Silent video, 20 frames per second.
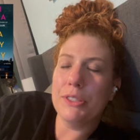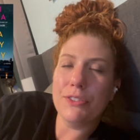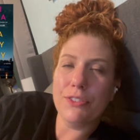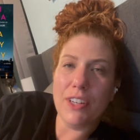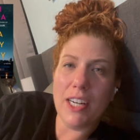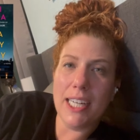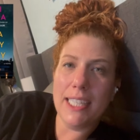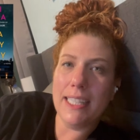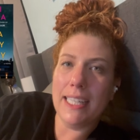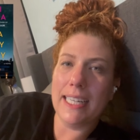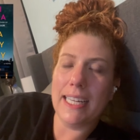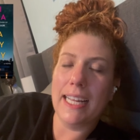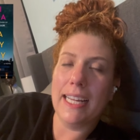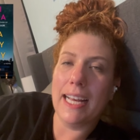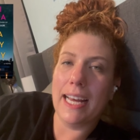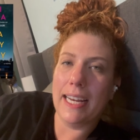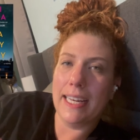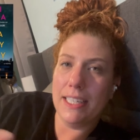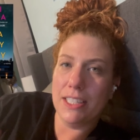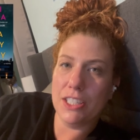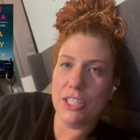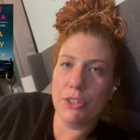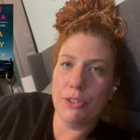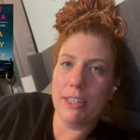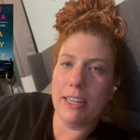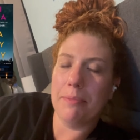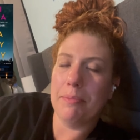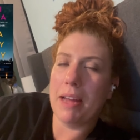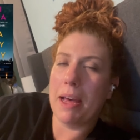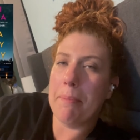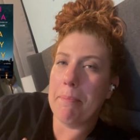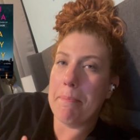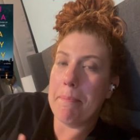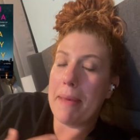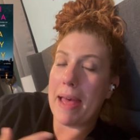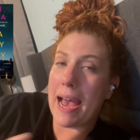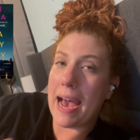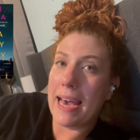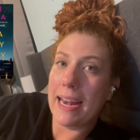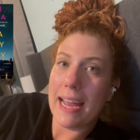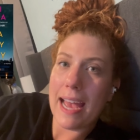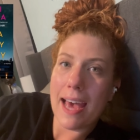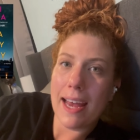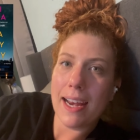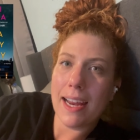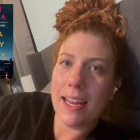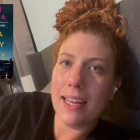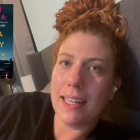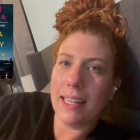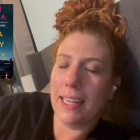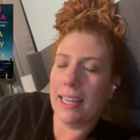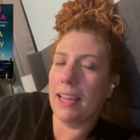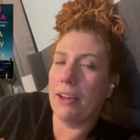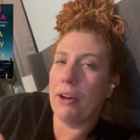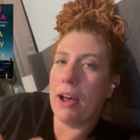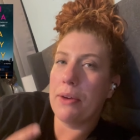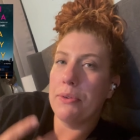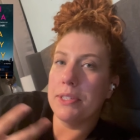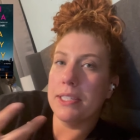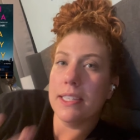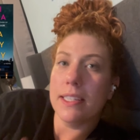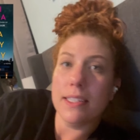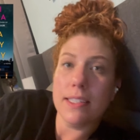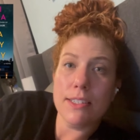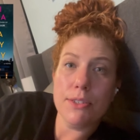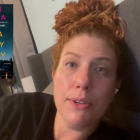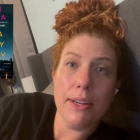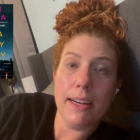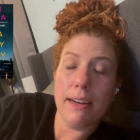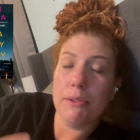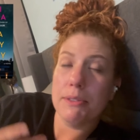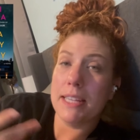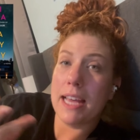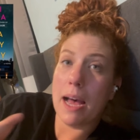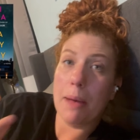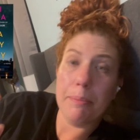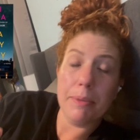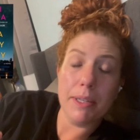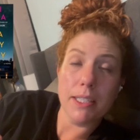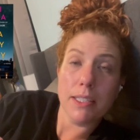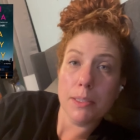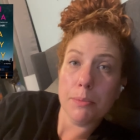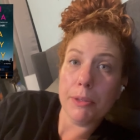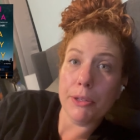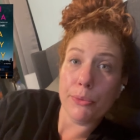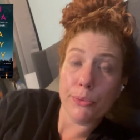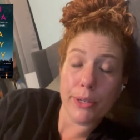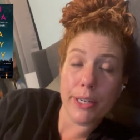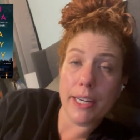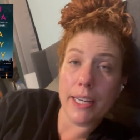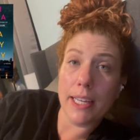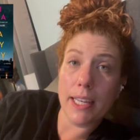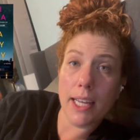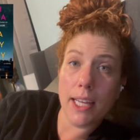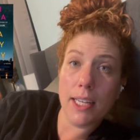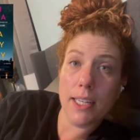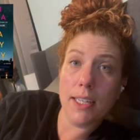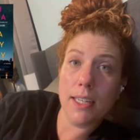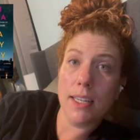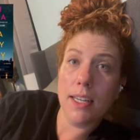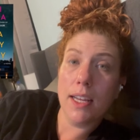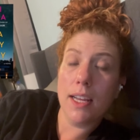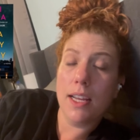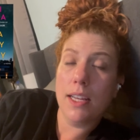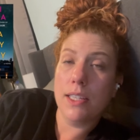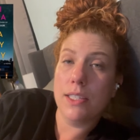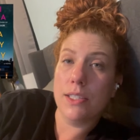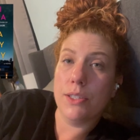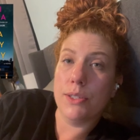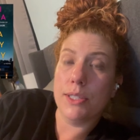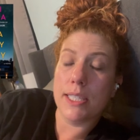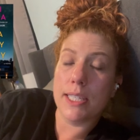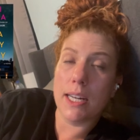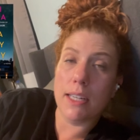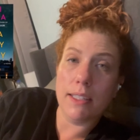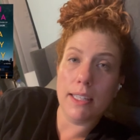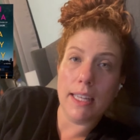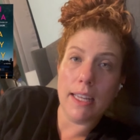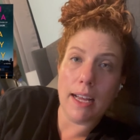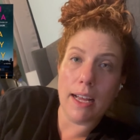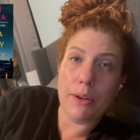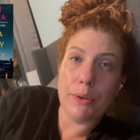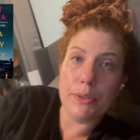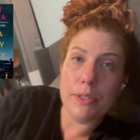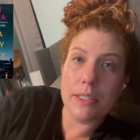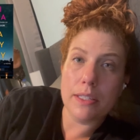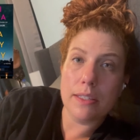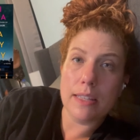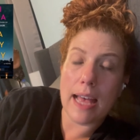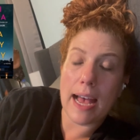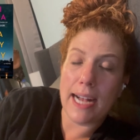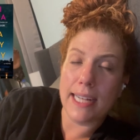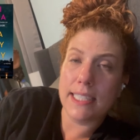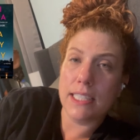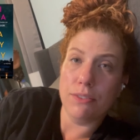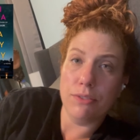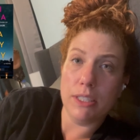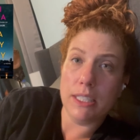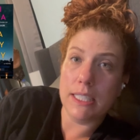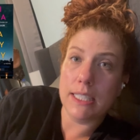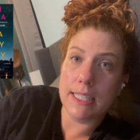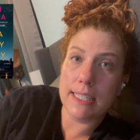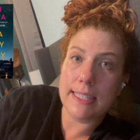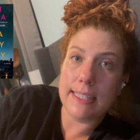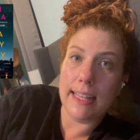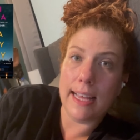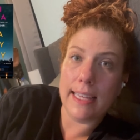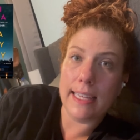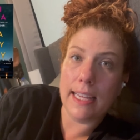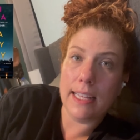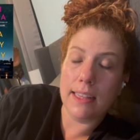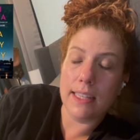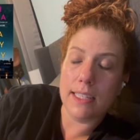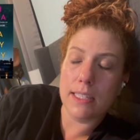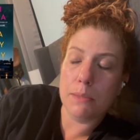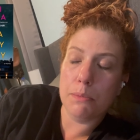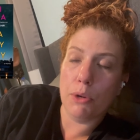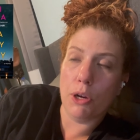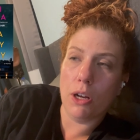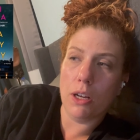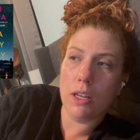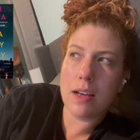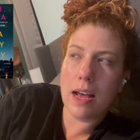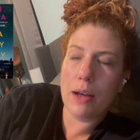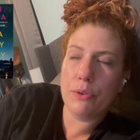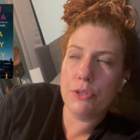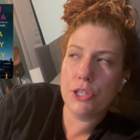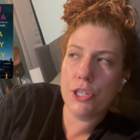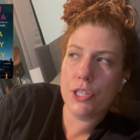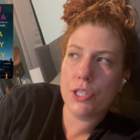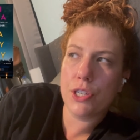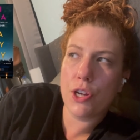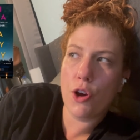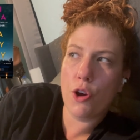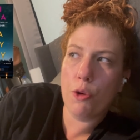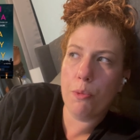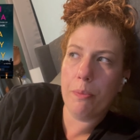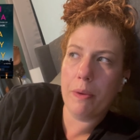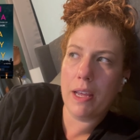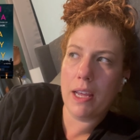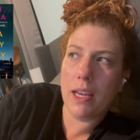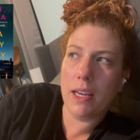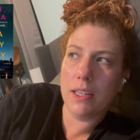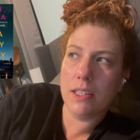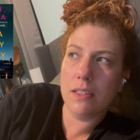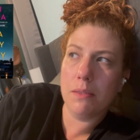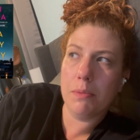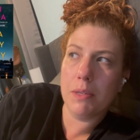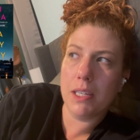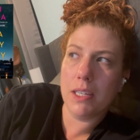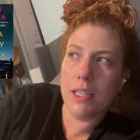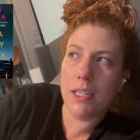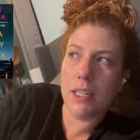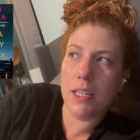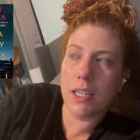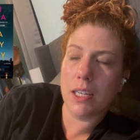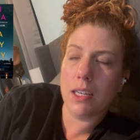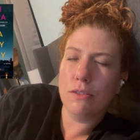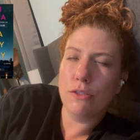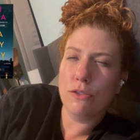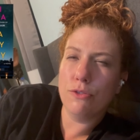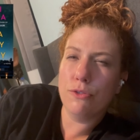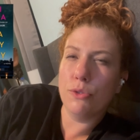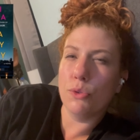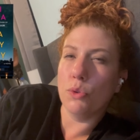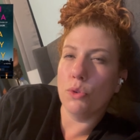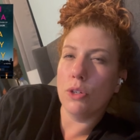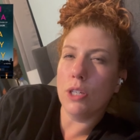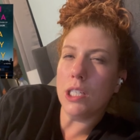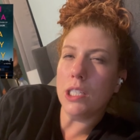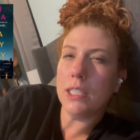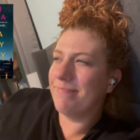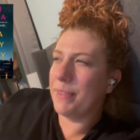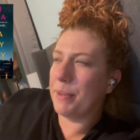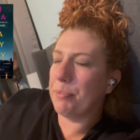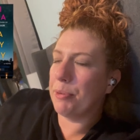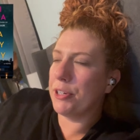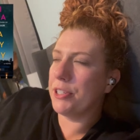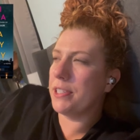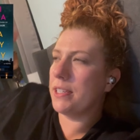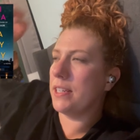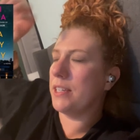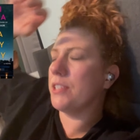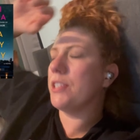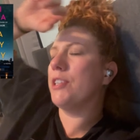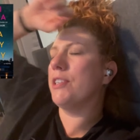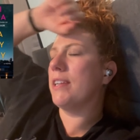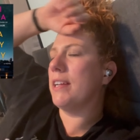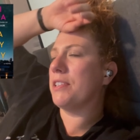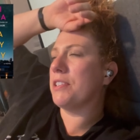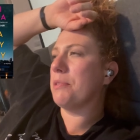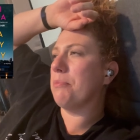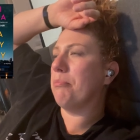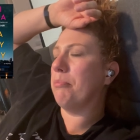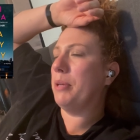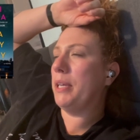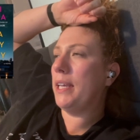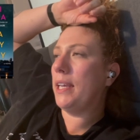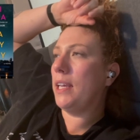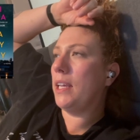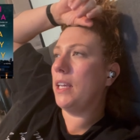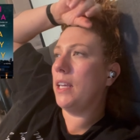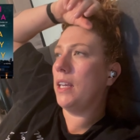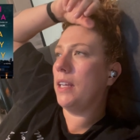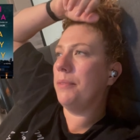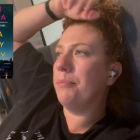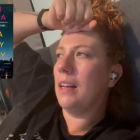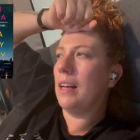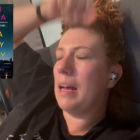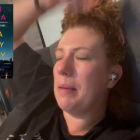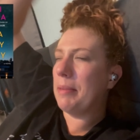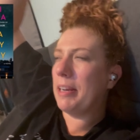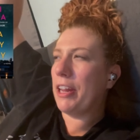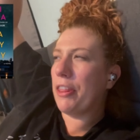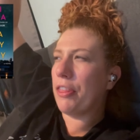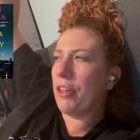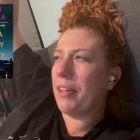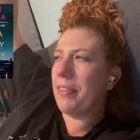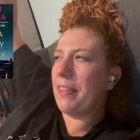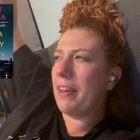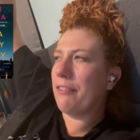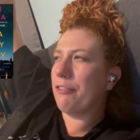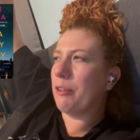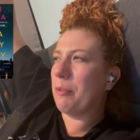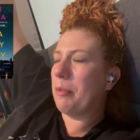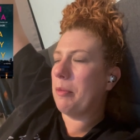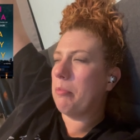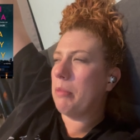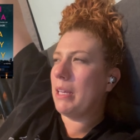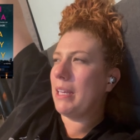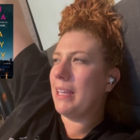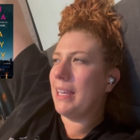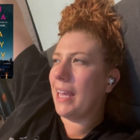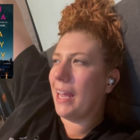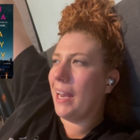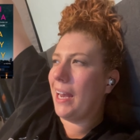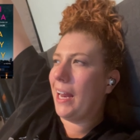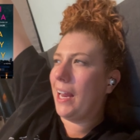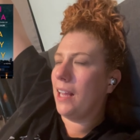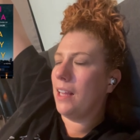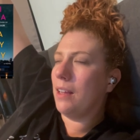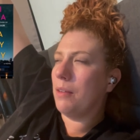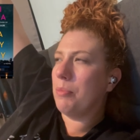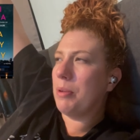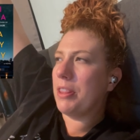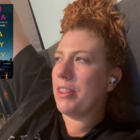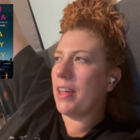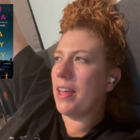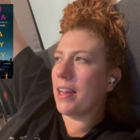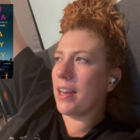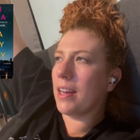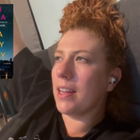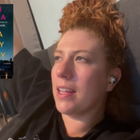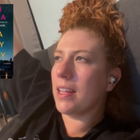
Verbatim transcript: fine. Like I got into it. I'm not mad at it. Like I, I, was into it and I was happy to be reading it. So it's not like I was actively disliking this book. I was just hoping to be fooled. The person it turned out to be, I mean, I thought that from the beginning, but then